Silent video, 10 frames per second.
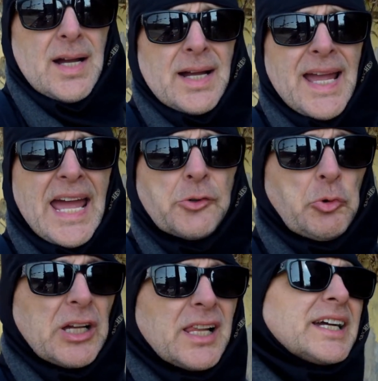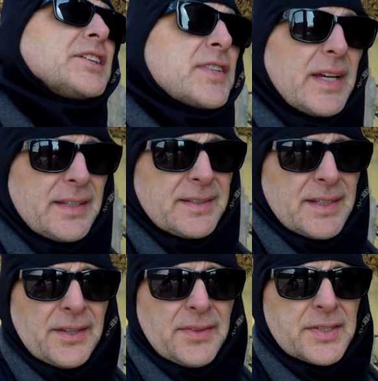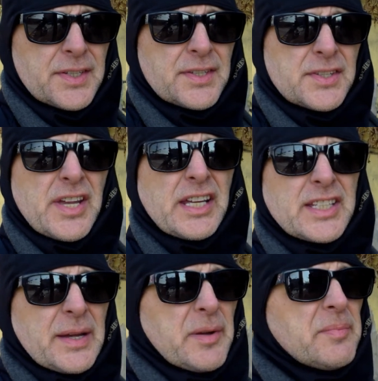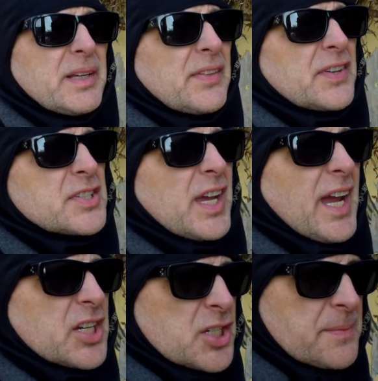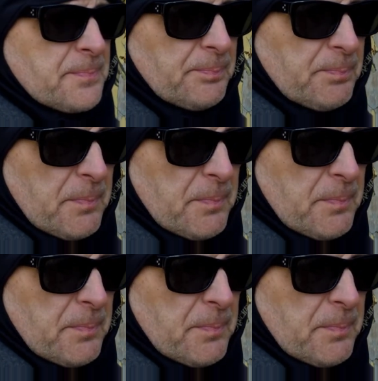Uh, I hadn't realized that uh, this is the second time I've been at this cache.